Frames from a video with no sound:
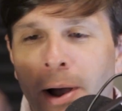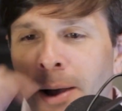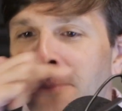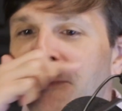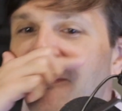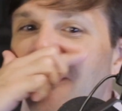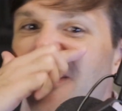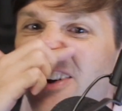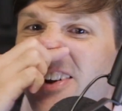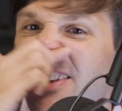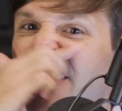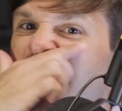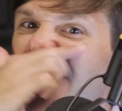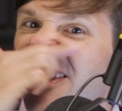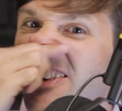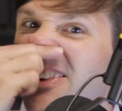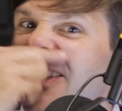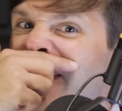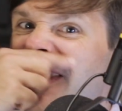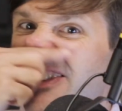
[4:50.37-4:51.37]
I'm very
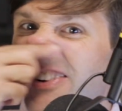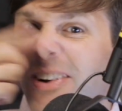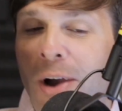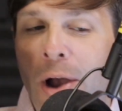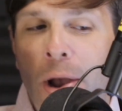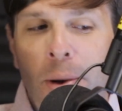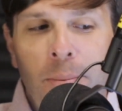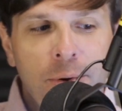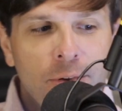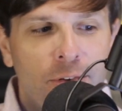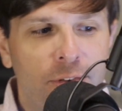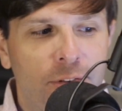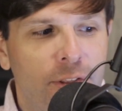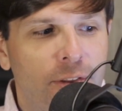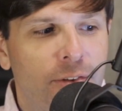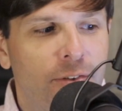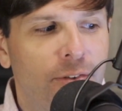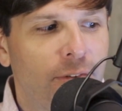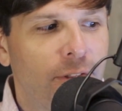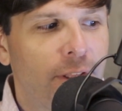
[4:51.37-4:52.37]
curious to know how much
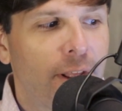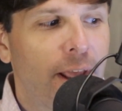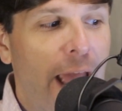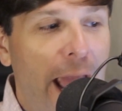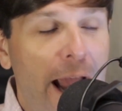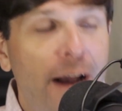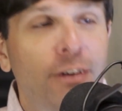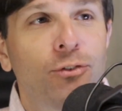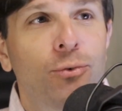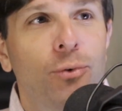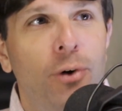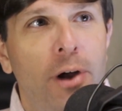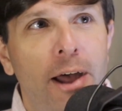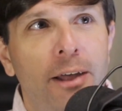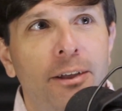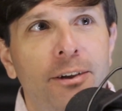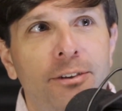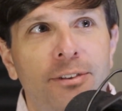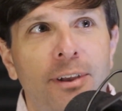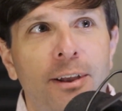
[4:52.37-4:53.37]
the actual
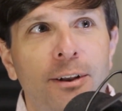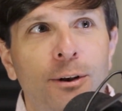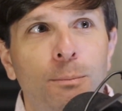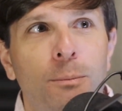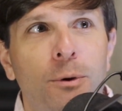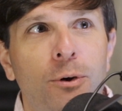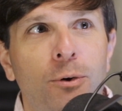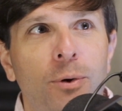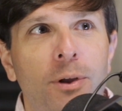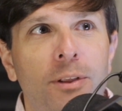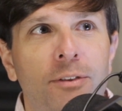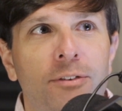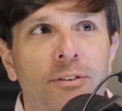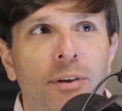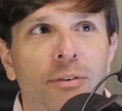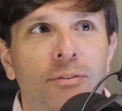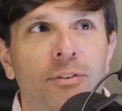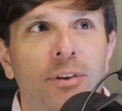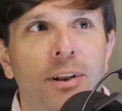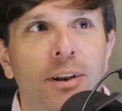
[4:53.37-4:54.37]
Alexander McQueen
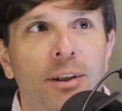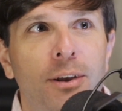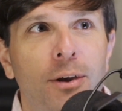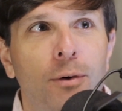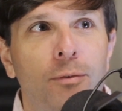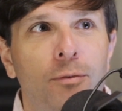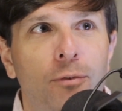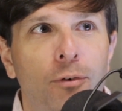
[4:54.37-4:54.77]
stuff's going to go